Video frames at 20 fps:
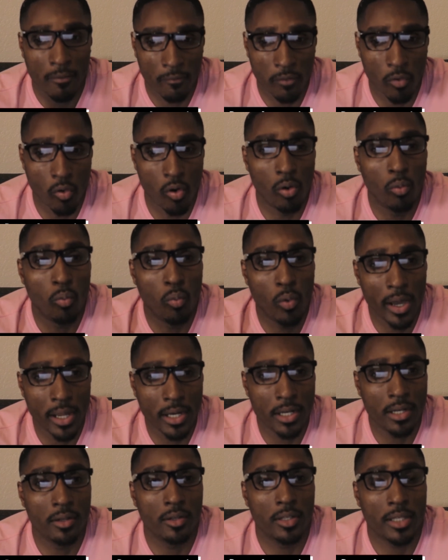for
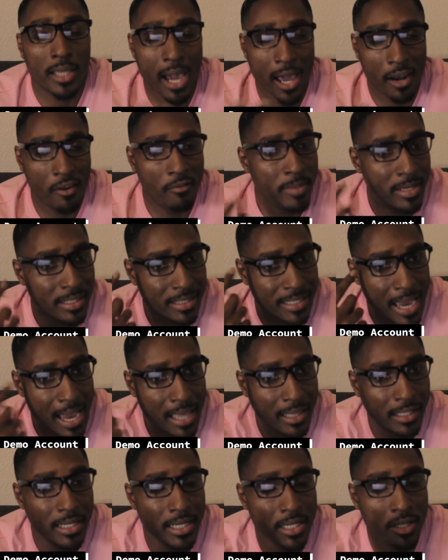what kind of
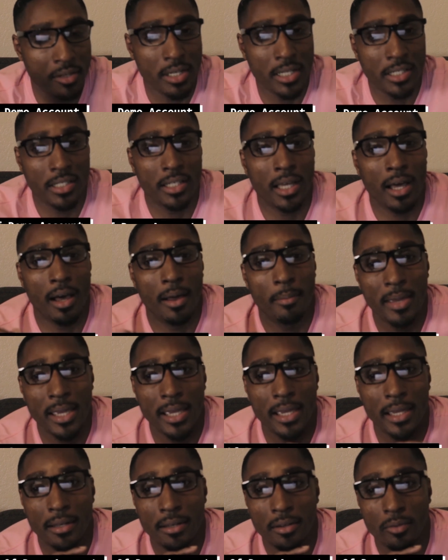mentality you need to come
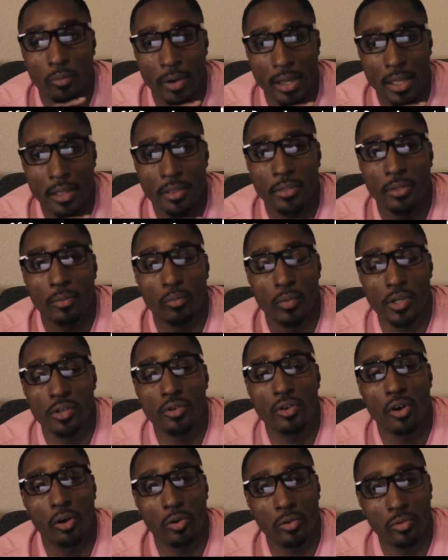in with when
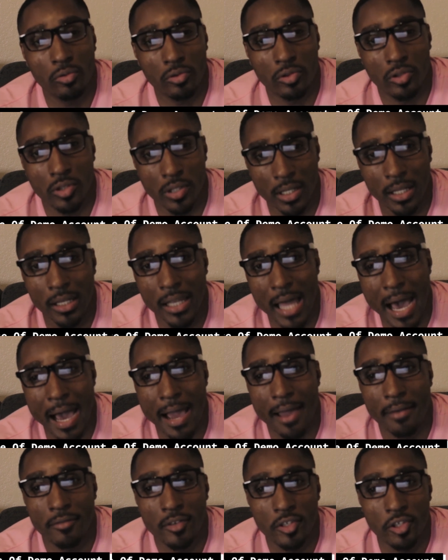you go to the live.